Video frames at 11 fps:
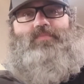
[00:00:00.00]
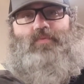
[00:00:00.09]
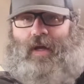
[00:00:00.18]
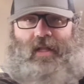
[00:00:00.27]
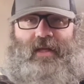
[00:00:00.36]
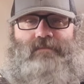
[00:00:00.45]

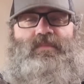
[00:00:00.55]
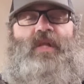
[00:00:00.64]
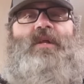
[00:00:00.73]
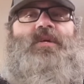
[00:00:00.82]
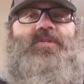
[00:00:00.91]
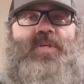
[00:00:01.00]
quickly.
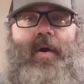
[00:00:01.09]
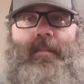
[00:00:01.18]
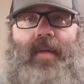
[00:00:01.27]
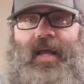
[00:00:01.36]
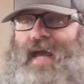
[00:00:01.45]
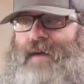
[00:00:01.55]
So I'm
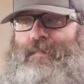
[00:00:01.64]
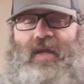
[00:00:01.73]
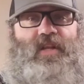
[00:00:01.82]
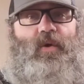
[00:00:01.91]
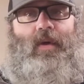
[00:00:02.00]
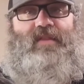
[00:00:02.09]
like, hey, but
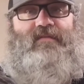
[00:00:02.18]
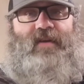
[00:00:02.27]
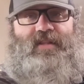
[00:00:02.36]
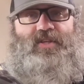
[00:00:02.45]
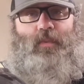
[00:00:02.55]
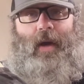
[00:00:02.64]
you know what? The
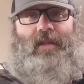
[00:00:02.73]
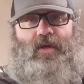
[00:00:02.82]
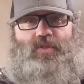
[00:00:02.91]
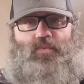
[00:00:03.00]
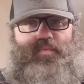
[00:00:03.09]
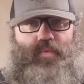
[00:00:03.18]
vintage white
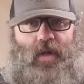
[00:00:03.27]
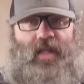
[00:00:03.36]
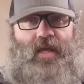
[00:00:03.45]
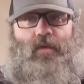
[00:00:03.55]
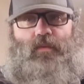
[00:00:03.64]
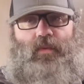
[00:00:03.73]
looks
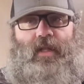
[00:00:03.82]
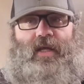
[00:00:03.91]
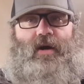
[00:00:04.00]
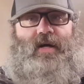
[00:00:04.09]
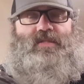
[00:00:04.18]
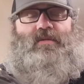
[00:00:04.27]
really, really
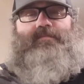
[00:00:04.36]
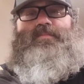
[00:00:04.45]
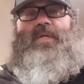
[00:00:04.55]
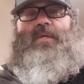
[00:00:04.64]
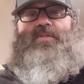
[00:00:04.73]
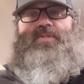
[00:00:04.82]
awesome.
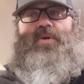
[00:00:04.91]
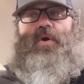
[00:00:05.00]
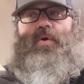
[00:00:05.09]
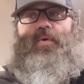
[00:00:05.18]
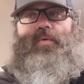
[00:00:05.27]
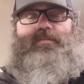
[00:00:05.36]

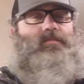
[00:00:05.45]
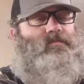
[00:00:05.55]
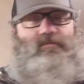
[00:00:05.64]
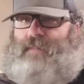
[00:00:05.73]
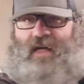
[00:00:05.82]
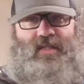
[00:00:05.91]
So
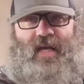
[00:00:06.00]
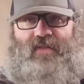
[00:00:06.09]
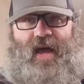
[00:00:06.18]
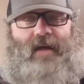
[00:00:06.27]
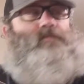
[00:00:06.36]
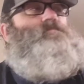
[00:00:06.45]
I'll take
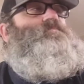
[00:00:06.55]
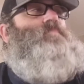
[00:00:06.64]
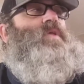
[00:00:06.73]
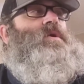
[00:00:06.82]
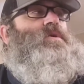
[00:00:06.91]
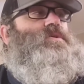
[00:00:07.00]
that.
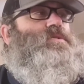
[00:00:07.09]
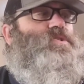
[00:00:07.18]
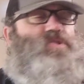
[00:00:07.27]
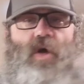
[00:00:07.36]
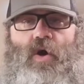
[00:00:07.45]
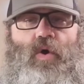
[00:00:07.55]

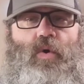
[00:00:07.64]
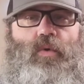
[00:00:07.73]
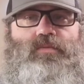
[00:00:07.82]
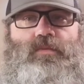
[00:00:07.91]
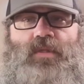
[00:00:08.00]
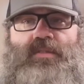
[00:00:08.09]
So
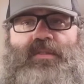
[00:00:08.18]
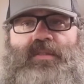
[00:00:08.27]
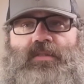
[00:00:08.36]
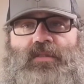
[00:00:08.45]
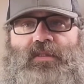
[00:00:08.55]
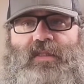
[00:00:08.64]

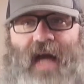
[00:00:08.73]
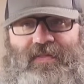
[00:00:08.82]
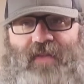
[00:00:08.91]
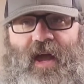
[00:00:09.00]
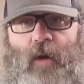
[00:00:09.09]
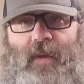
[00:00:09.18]
got
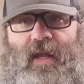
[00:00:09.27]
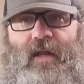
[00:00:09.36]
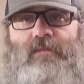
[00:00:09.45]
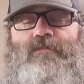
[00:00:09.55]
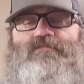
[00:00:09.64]
the helmet in.